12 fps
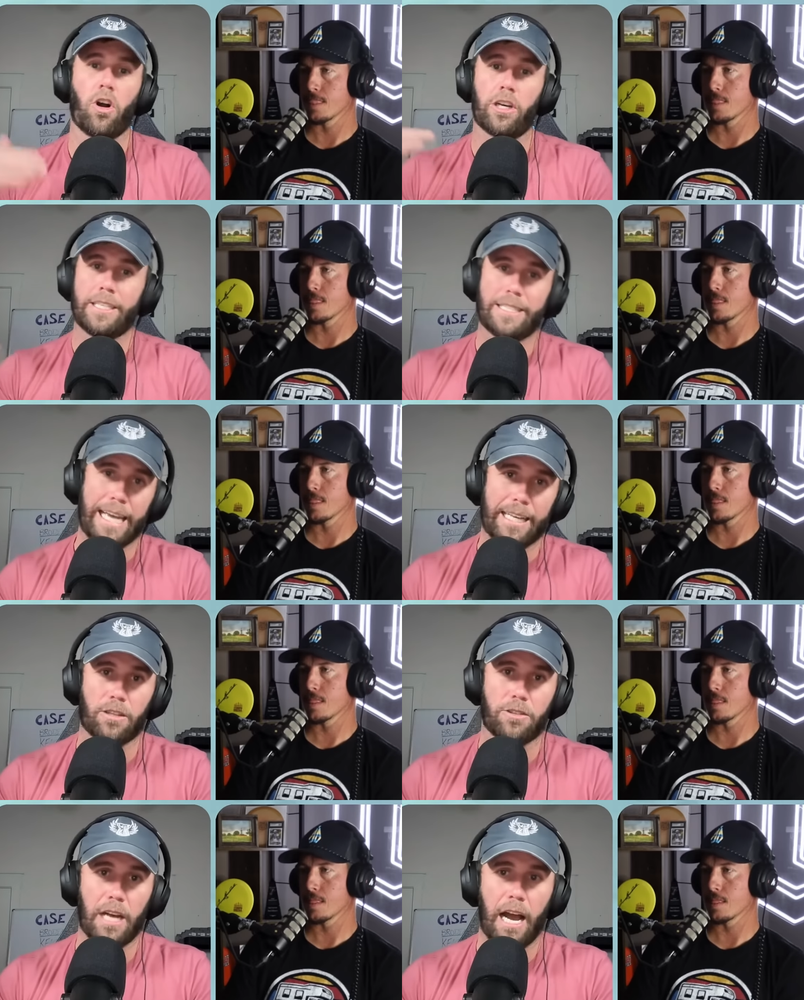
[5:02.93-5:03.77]
Speaker 1: are all going to
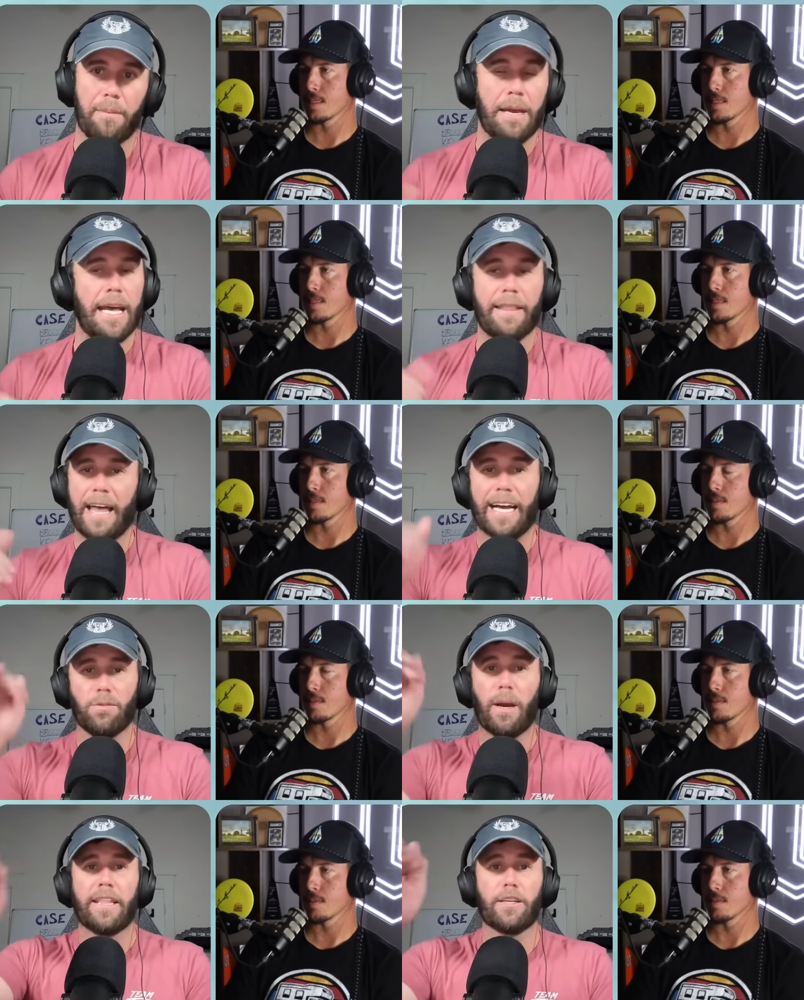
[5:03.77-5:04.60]
take their time.
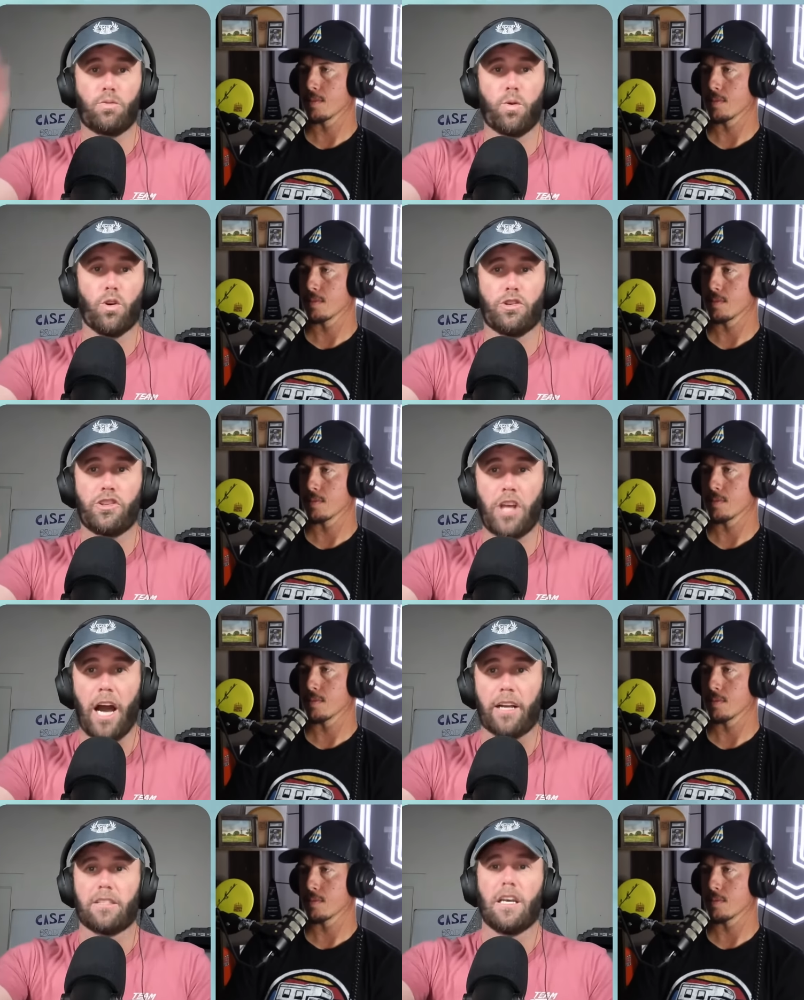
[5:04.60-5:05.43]
That's why this
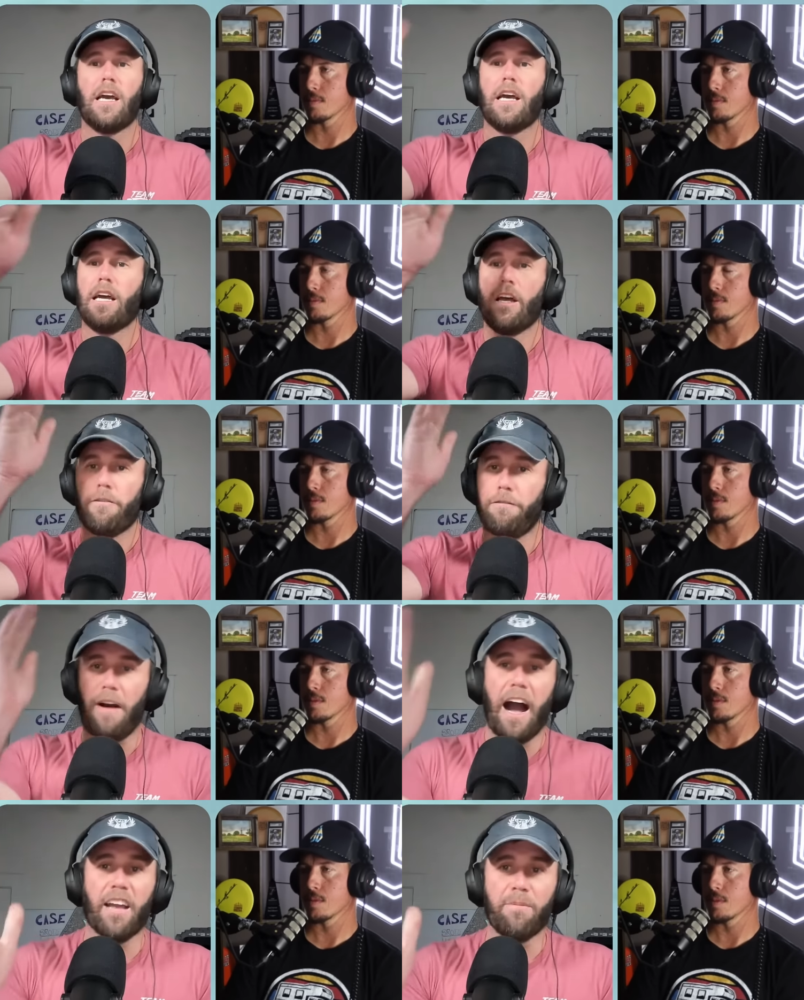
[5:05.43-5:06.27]
rule
Speaker 2: sucks.
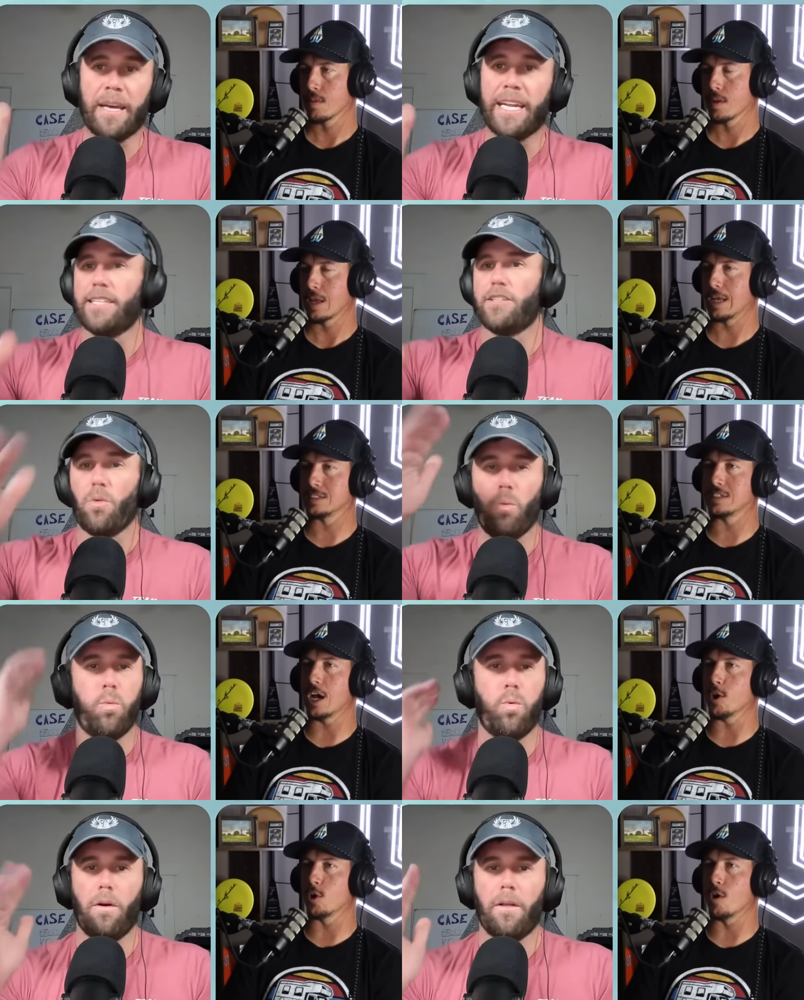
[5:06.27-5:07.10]
Five minutes. It's
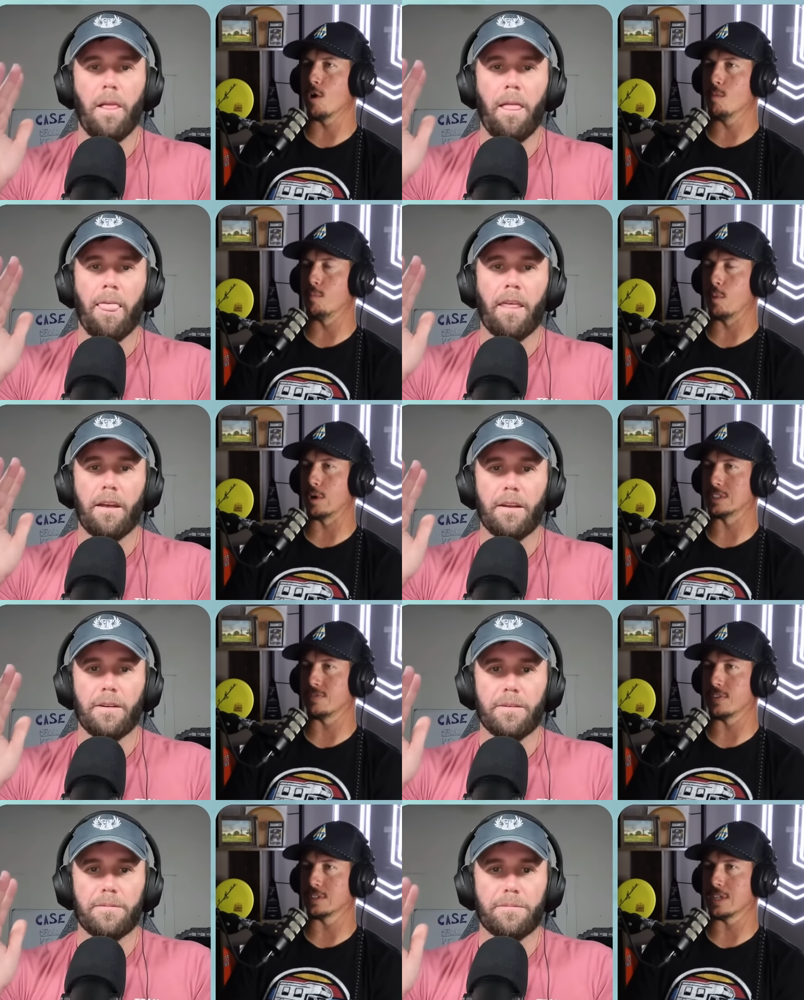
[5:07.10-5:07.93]
not your home,
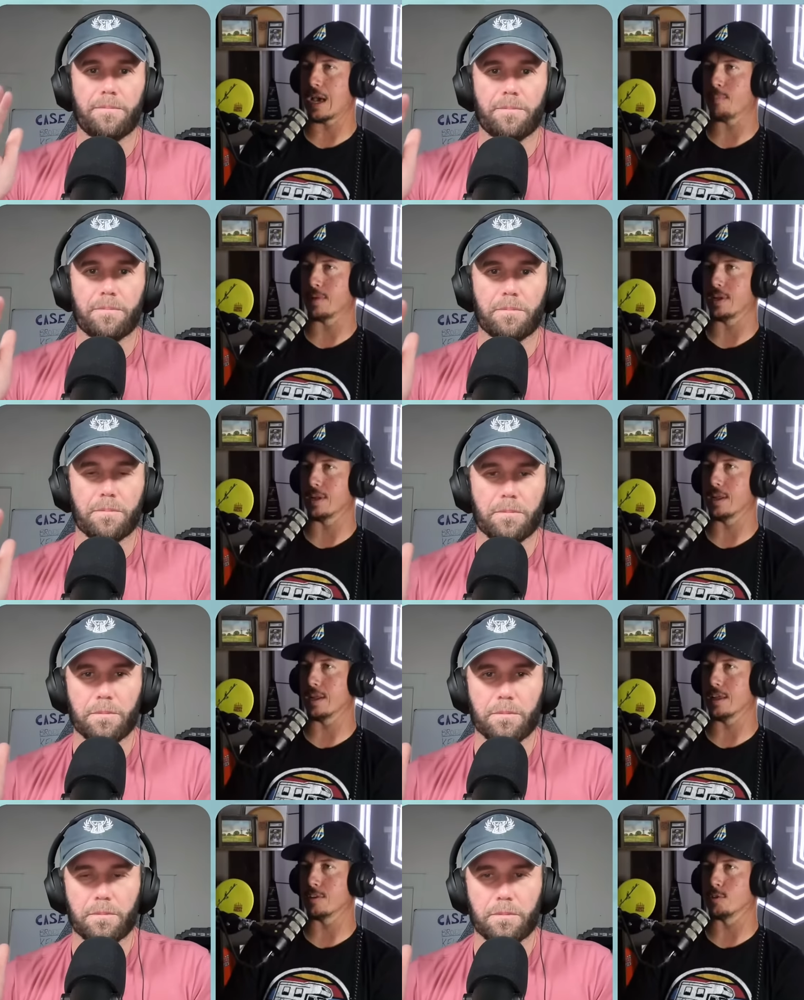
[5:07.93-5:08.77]
boys. If this happened in
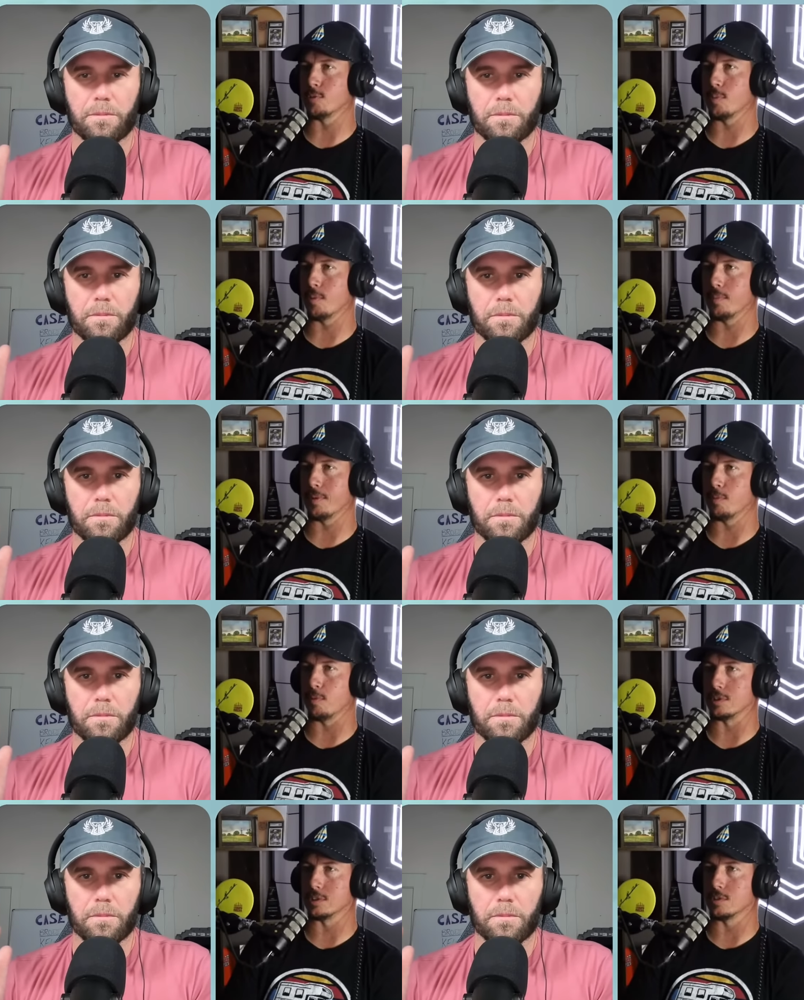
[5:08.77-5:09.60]
any other sport,
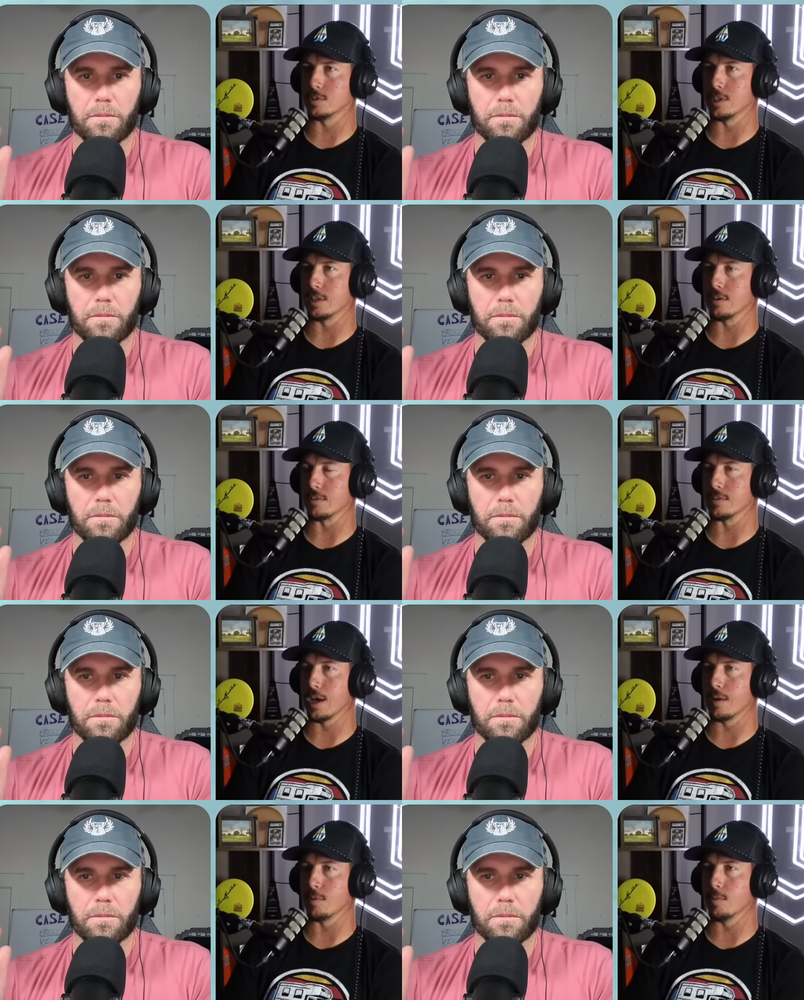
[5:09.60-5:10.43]
people would still take their
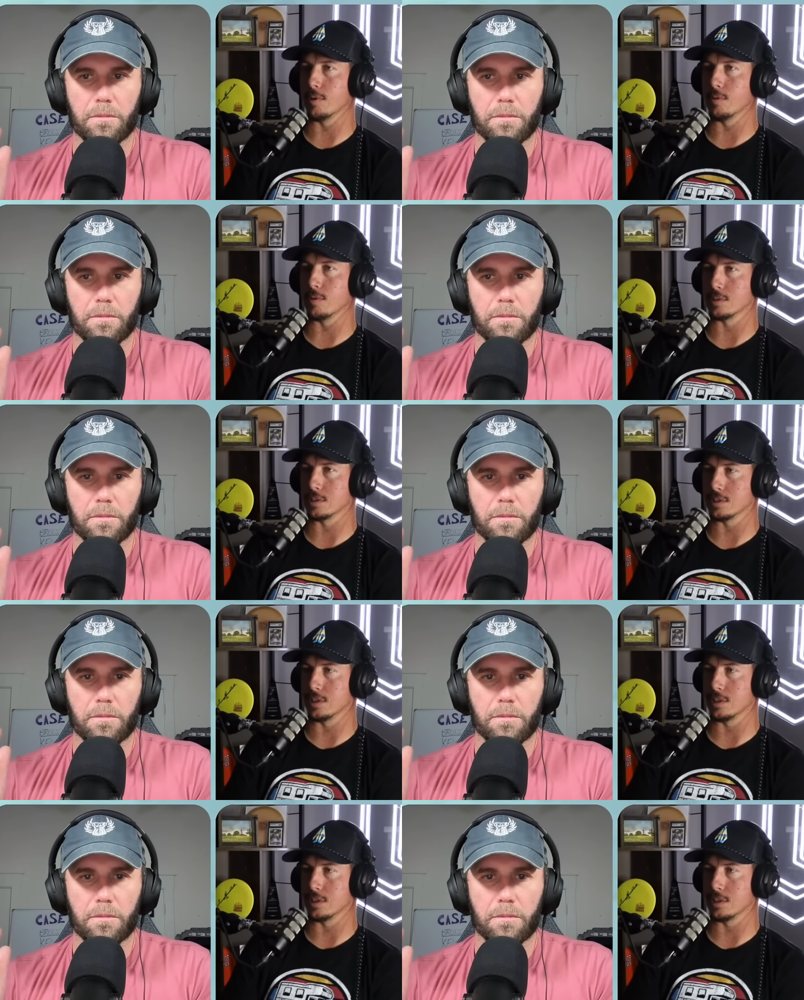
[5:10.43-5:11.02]
time. Nobody wants to see